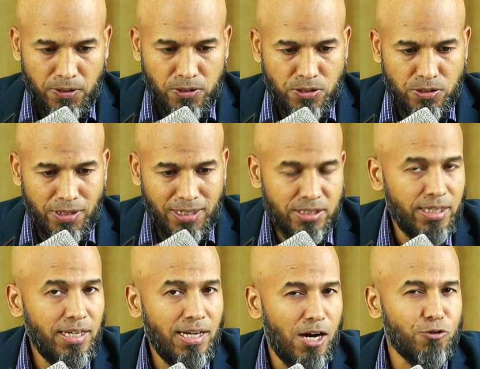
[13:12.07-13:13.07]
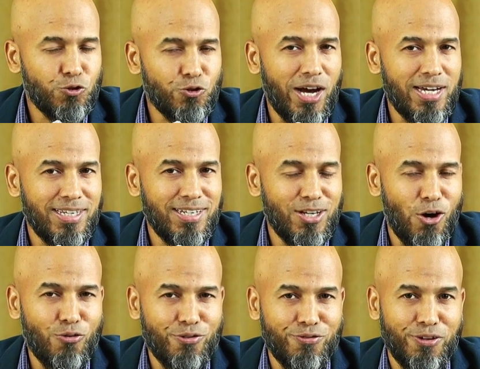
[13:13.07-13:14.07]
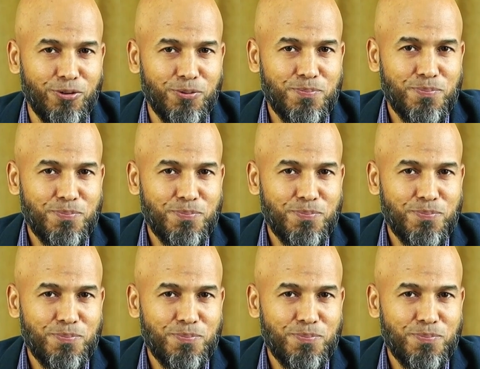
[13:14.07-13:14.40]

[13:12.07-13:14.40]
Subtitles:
so let's see how to write an overview.